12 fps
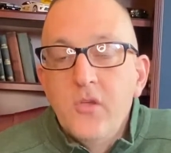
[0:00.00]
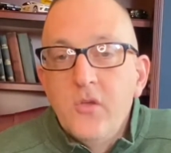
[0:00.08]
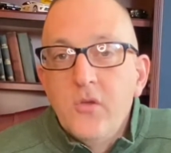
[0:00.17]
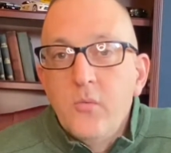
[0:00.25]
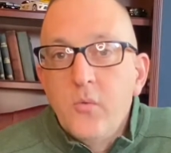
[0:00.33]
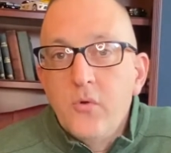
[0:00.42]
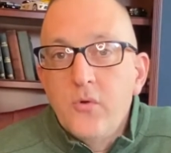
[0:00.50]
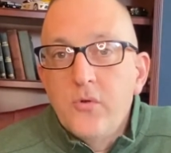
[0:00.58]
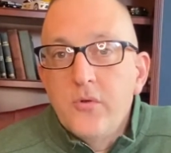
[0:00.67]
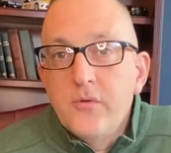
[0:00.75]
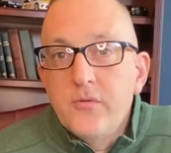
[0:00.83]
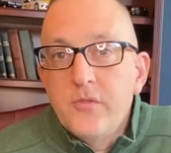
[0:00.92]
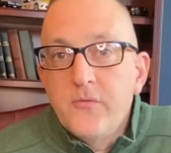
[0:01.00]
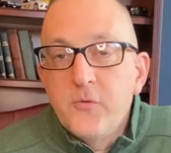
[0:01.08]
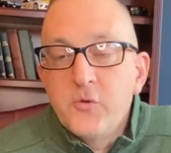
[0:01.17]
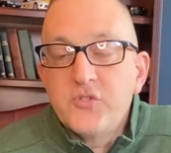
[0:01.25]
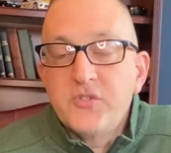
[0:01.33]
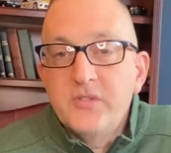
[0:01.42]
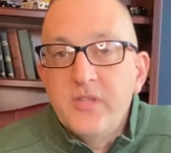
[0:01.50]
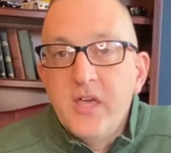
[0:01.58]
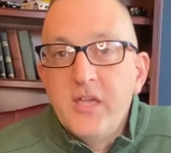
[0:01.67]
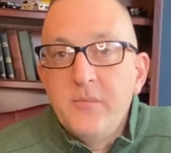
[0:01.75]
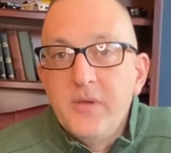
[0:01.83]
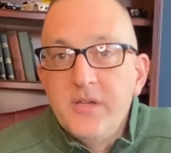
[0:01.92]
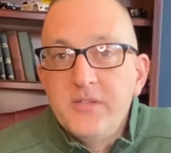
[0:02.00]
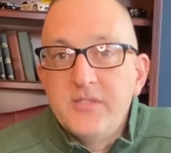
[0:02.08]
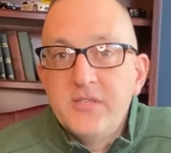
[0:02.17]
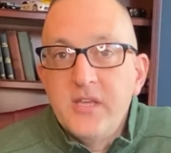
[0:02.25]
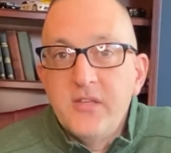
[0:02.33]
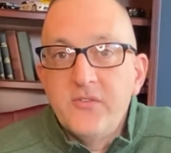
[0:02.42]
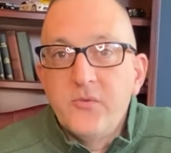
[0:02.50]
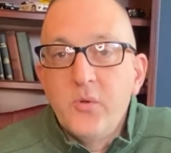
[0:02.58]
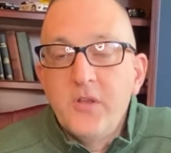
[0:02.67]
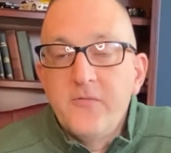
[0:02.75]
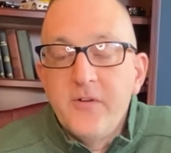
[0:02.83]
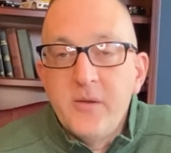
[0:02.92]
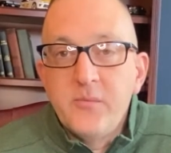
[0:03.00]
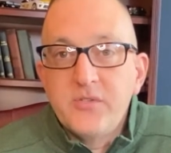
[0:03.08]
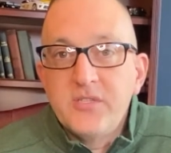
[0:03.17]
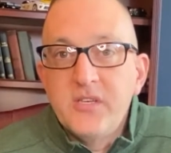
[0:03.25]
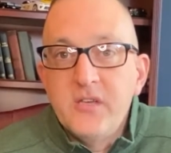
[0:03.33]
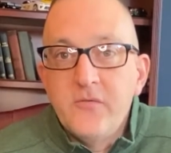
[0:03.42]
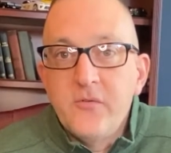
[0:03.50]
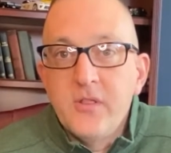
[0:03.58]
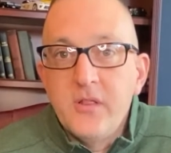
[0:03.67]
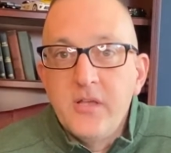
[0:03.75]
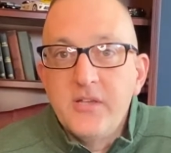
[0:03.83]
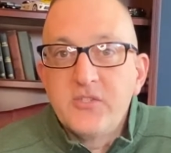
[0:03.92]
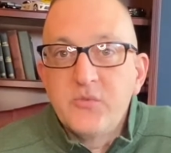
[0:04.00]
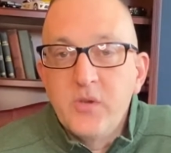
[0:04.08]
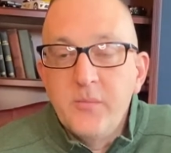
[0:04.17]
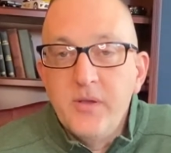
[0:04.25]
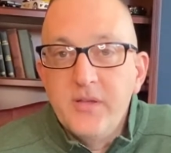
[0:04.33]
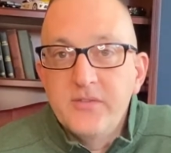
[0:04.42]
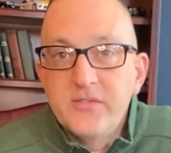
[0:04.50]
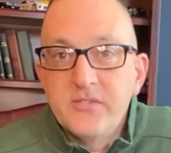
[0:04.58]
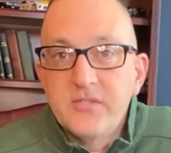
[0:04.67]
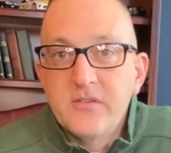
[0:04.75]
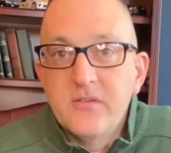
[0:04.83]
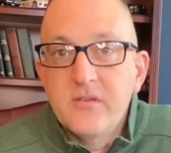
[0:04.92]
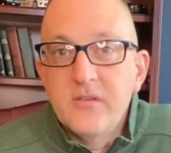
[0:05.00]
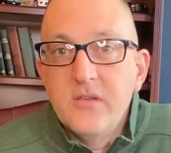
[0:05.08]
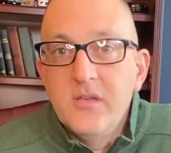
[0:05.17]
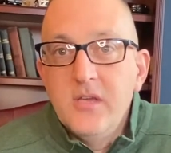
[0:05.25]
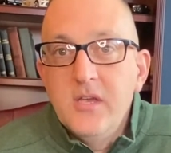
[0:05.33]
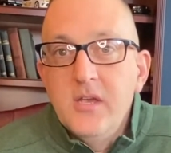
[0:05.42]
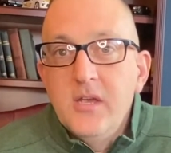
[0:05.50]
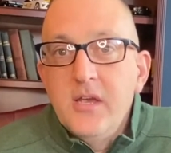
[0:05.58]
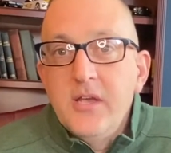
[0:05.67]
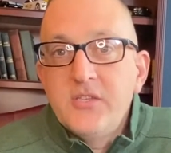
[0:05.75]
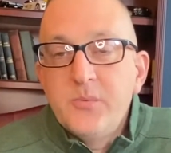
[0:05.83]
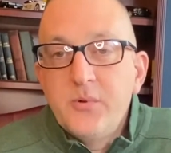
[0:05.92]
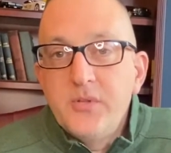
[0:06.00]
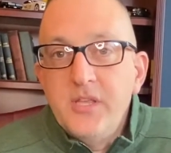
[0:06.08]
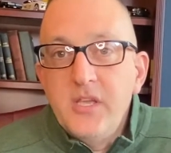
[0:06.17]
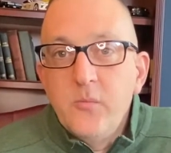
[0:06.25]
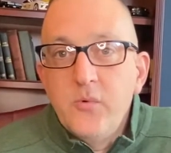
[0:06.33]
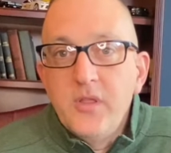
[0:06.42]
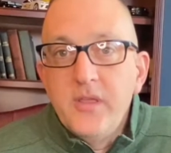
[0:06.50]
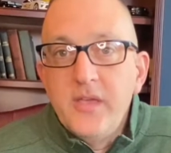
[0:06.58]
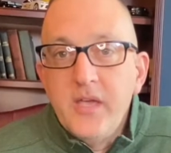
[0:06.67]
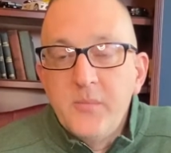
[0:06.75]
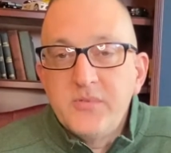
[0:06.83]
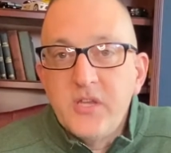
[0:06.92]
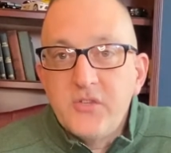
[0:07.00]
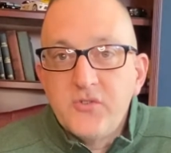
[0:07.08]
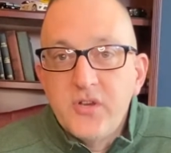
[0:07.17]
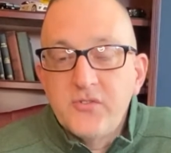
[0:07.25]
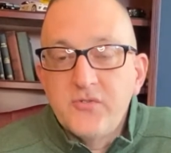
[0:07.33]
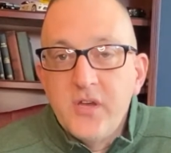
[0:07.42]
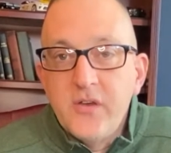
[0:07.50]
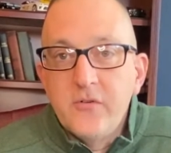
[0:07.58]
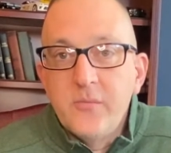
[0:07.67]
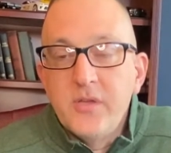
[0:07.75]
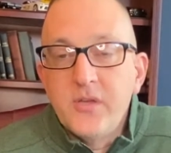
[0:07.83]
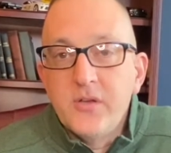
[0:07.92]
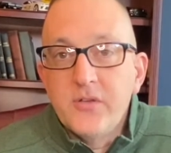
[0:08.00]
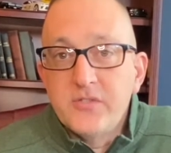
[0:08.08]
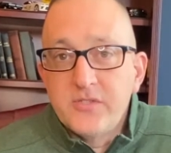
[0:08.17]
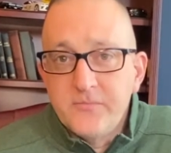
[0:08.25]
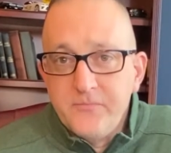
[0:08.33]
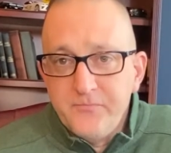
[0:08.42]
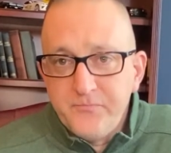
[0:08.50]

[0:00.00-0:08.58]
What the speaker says: were the first 9 months and 25% for the last 3 months. So per diem really helps a truck driver because